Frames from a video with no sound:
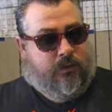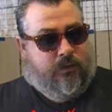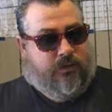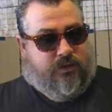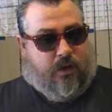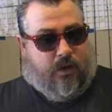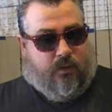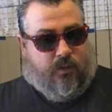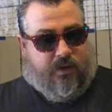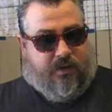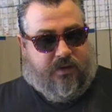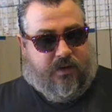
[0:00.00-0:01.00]
started
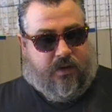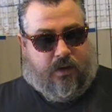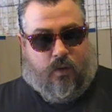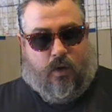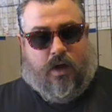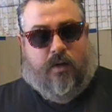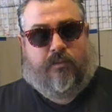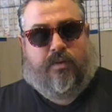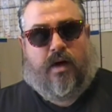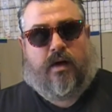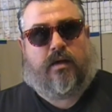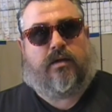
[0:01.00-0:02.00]
with a Quantum
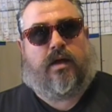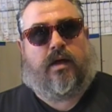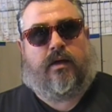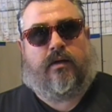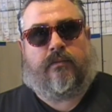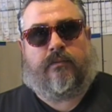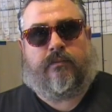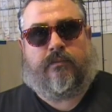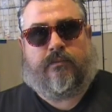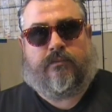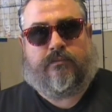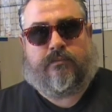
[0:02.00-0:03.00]
product line,
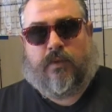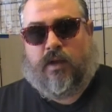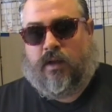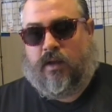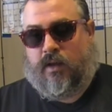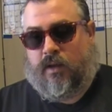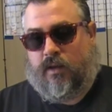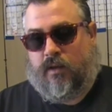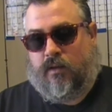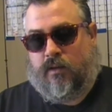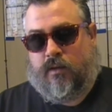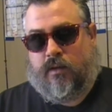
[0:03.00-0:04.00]

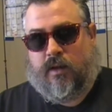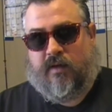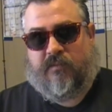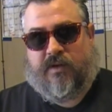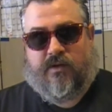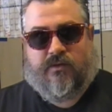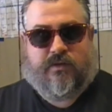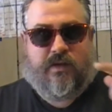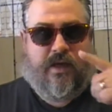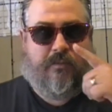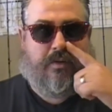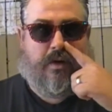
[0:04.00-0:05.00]
and I've been using
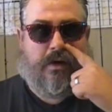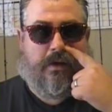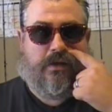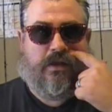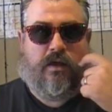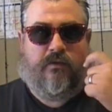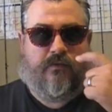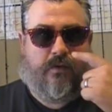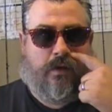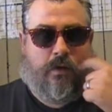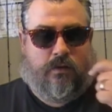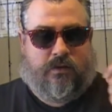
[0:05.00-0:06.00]
that product line for
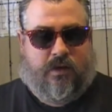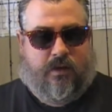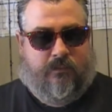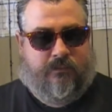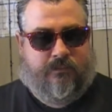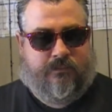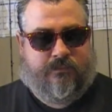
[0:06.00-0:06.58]
a long time.